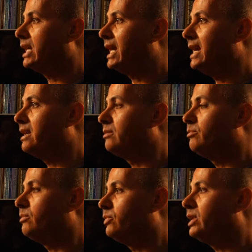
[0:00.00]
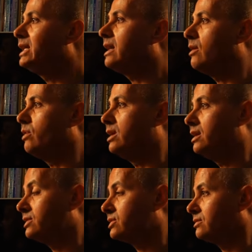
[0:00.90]
and bring
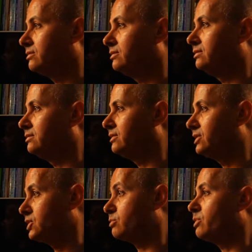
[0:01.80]
awareness to this